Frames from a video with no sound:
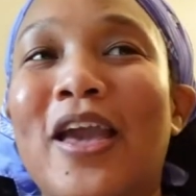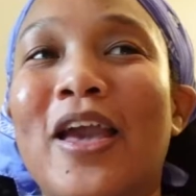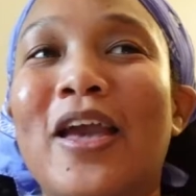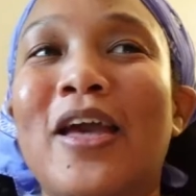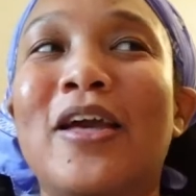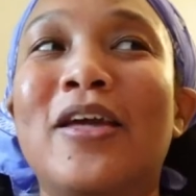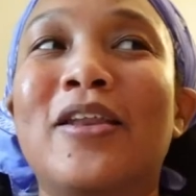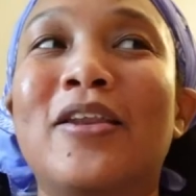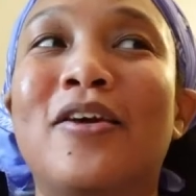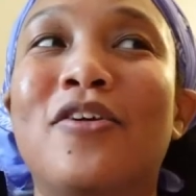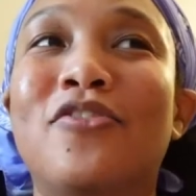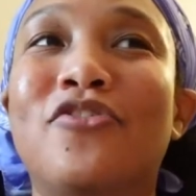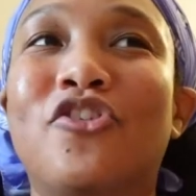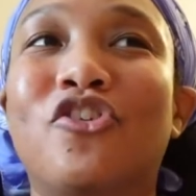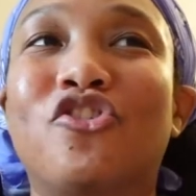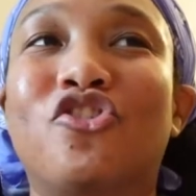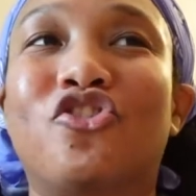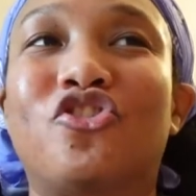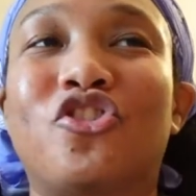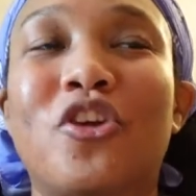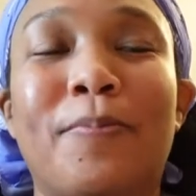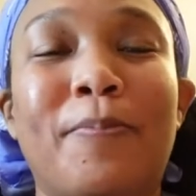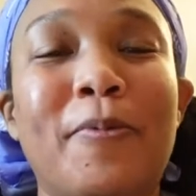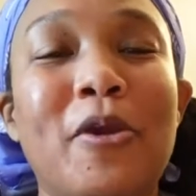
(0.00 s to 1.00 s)
and the
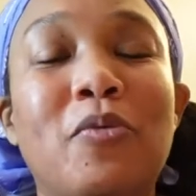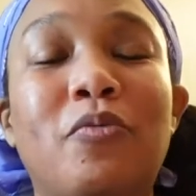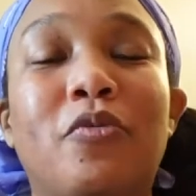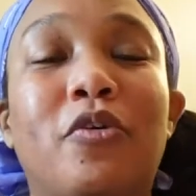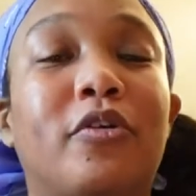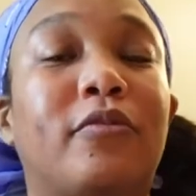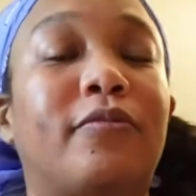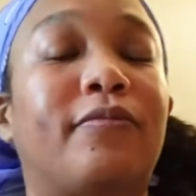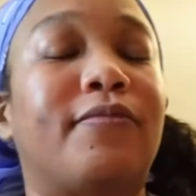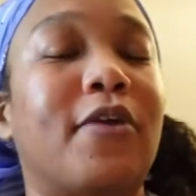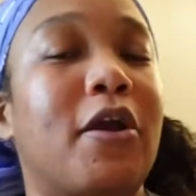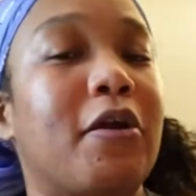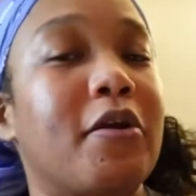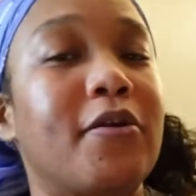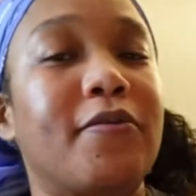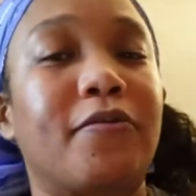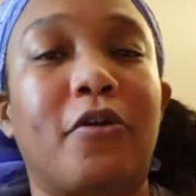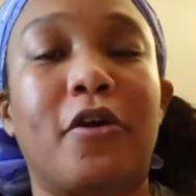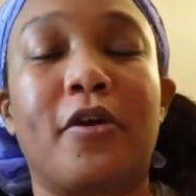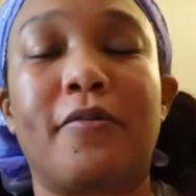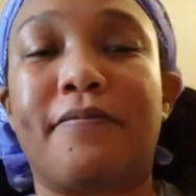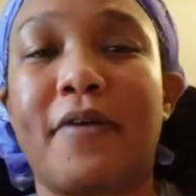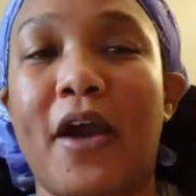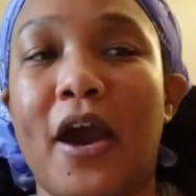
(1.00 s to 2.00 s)
shipping was very
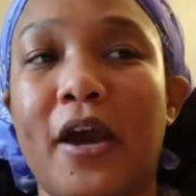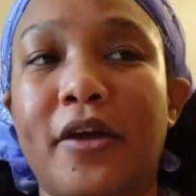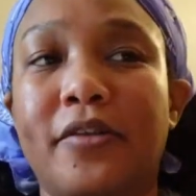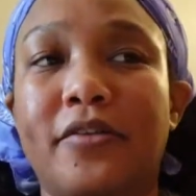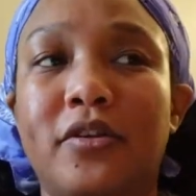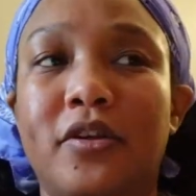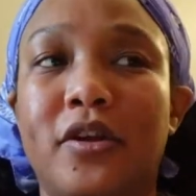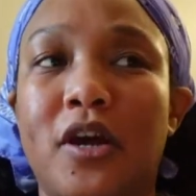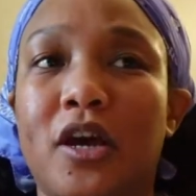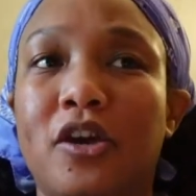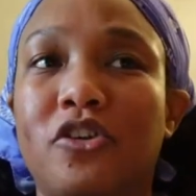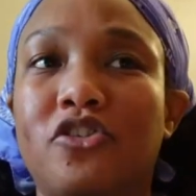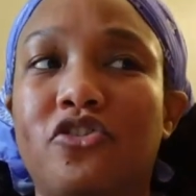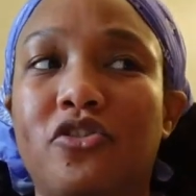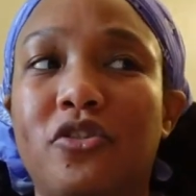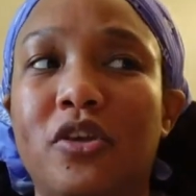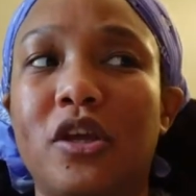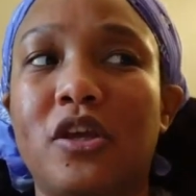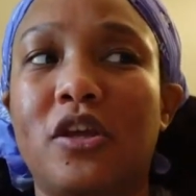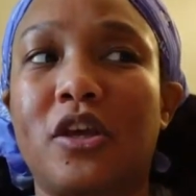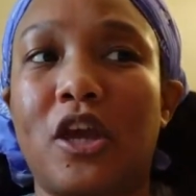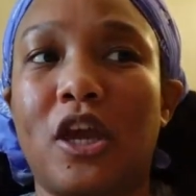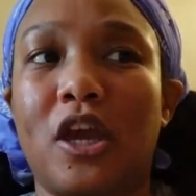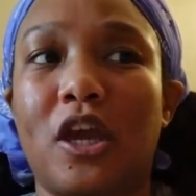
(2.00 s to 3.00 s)
very fast. It
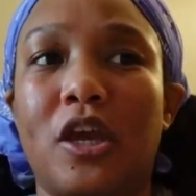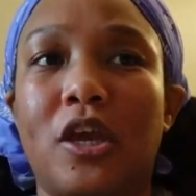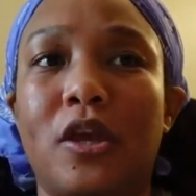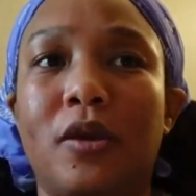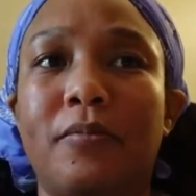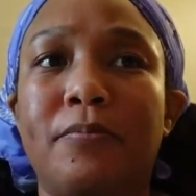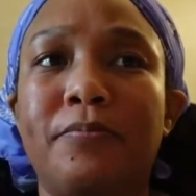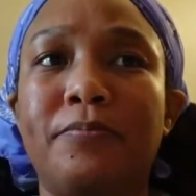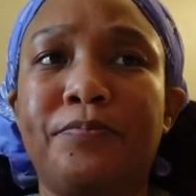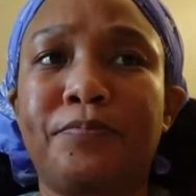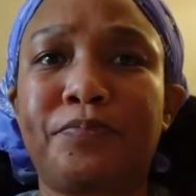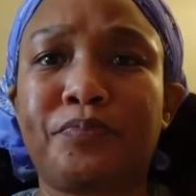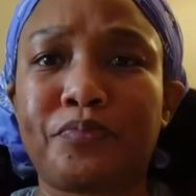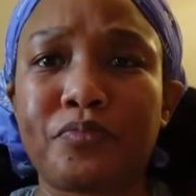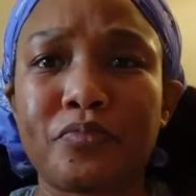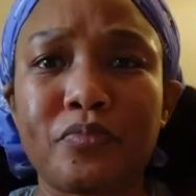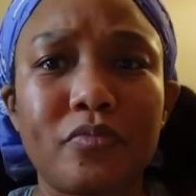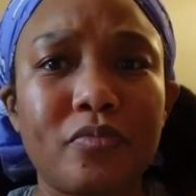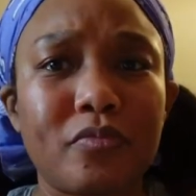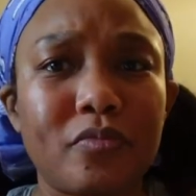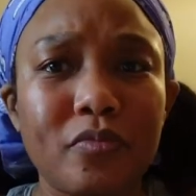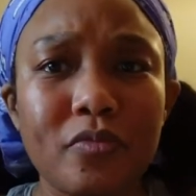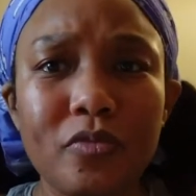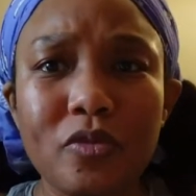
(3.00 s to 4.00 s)
actually came
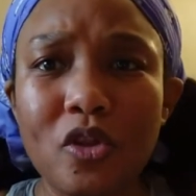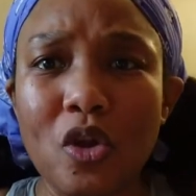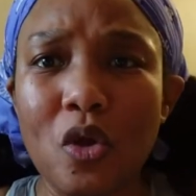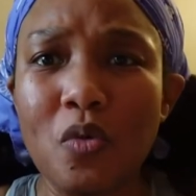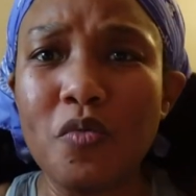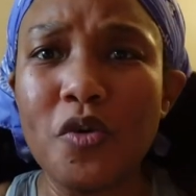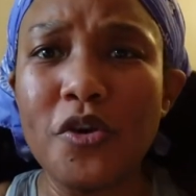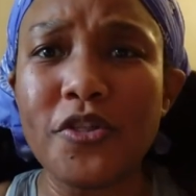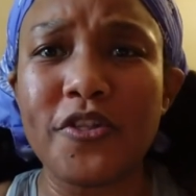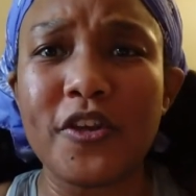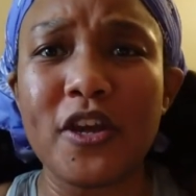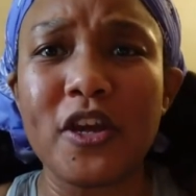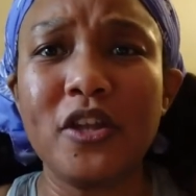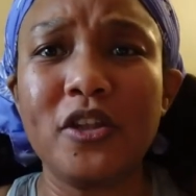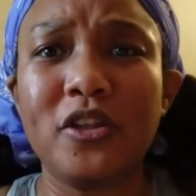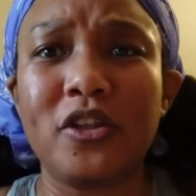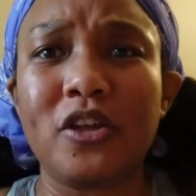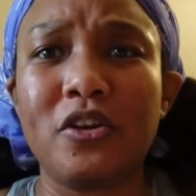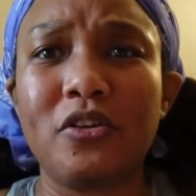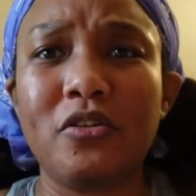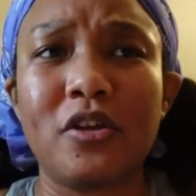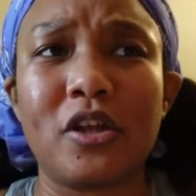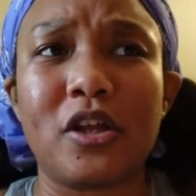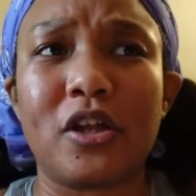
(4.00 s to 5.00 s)
within
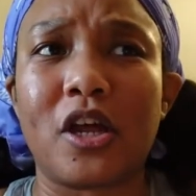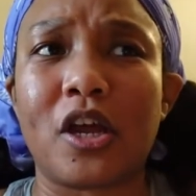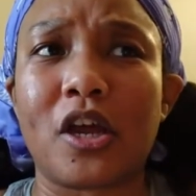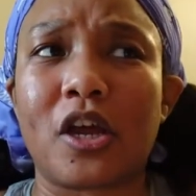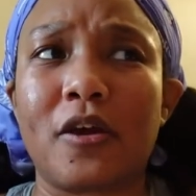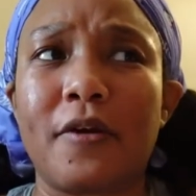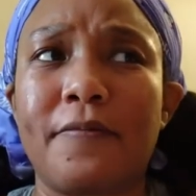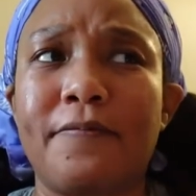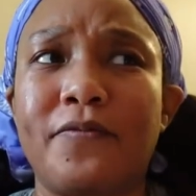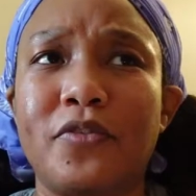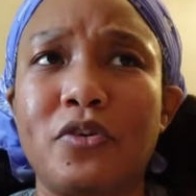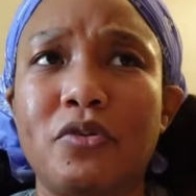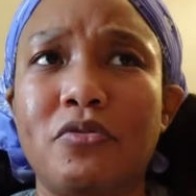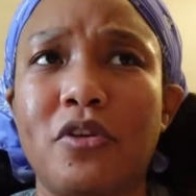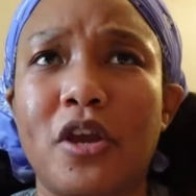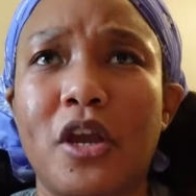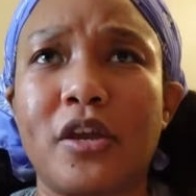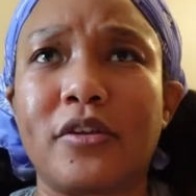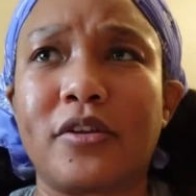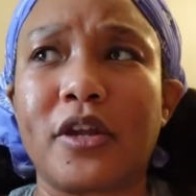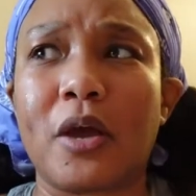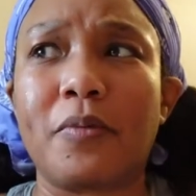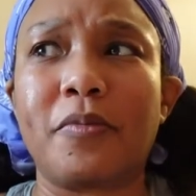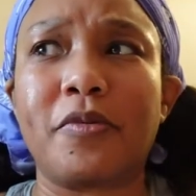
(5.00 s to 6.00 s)
literally like a few
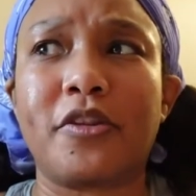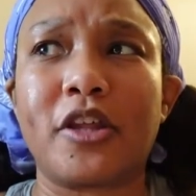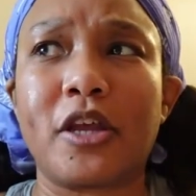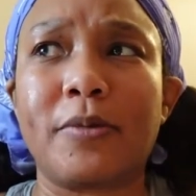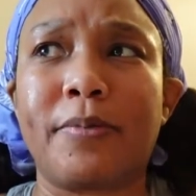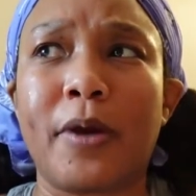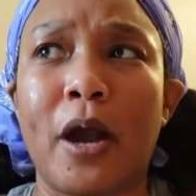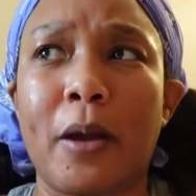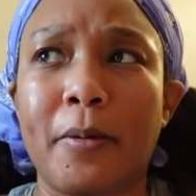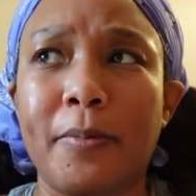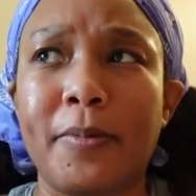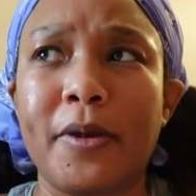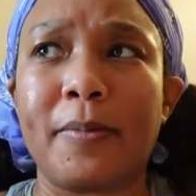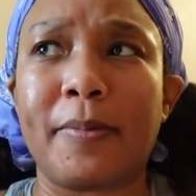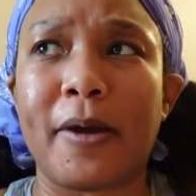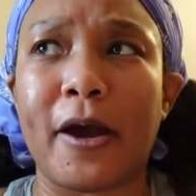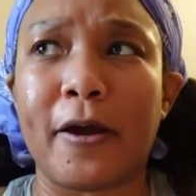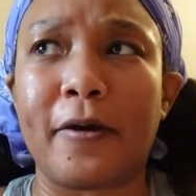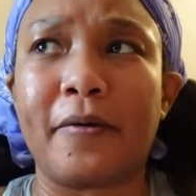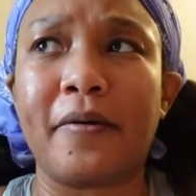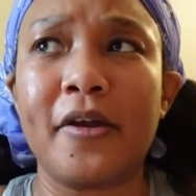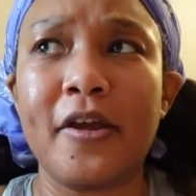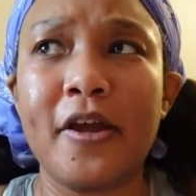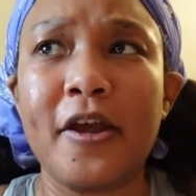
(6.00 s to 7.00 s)
days. I would say probably
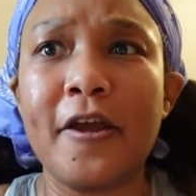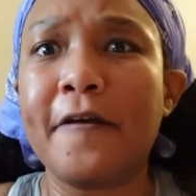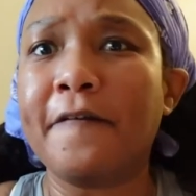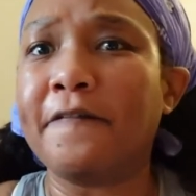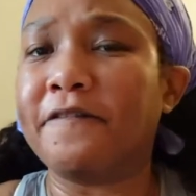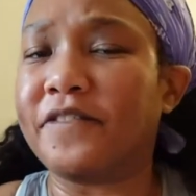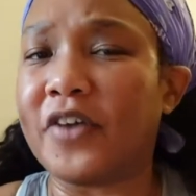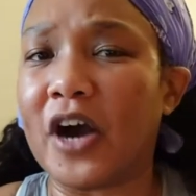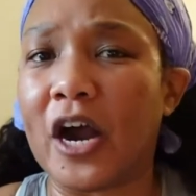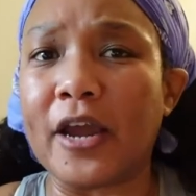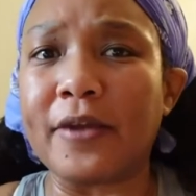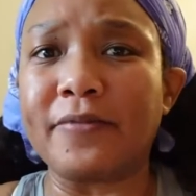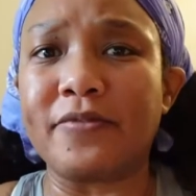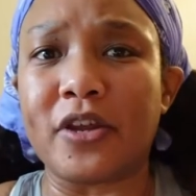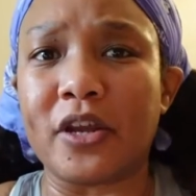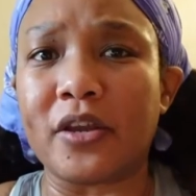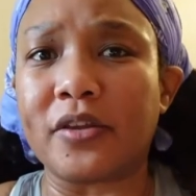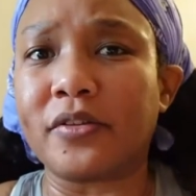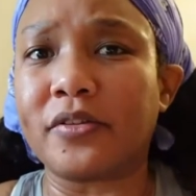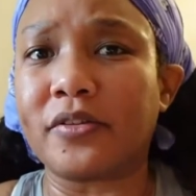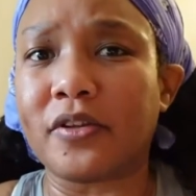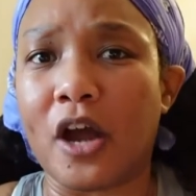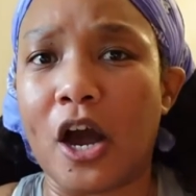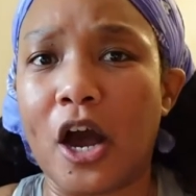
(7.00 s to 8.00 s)
about 5
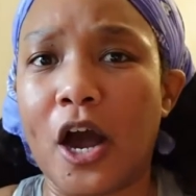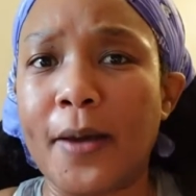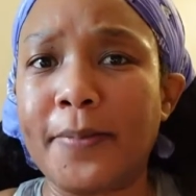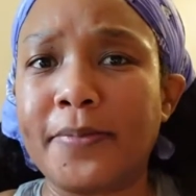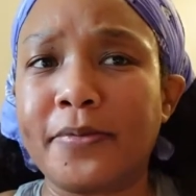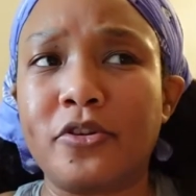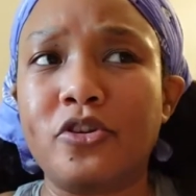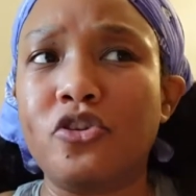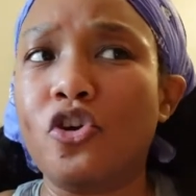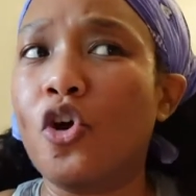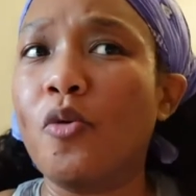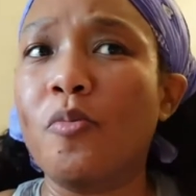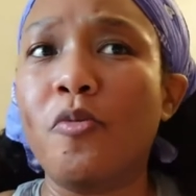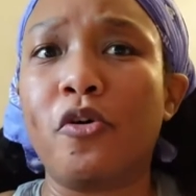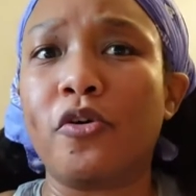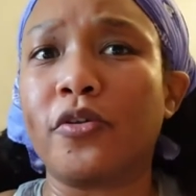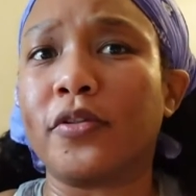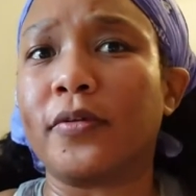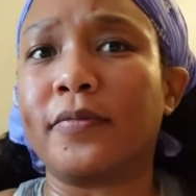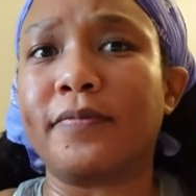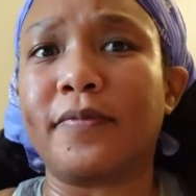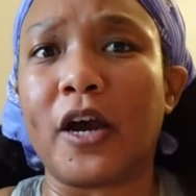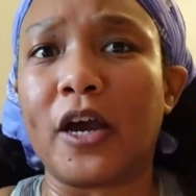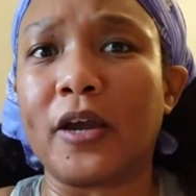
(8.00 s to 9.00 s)
days tops, no more
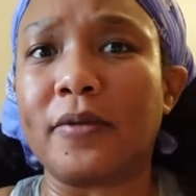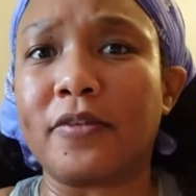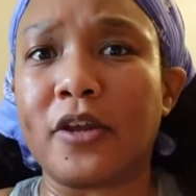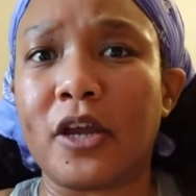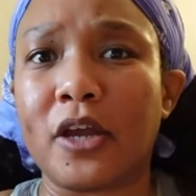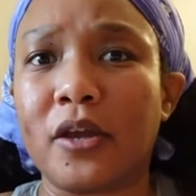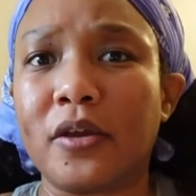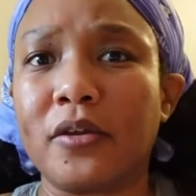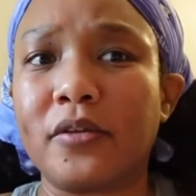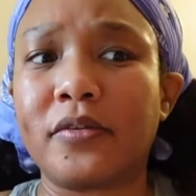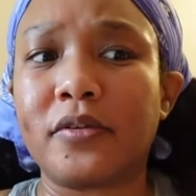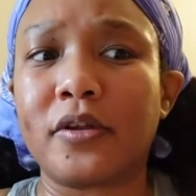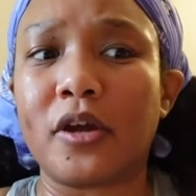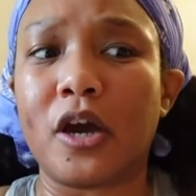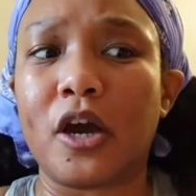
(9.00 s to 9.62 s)
than 5 days.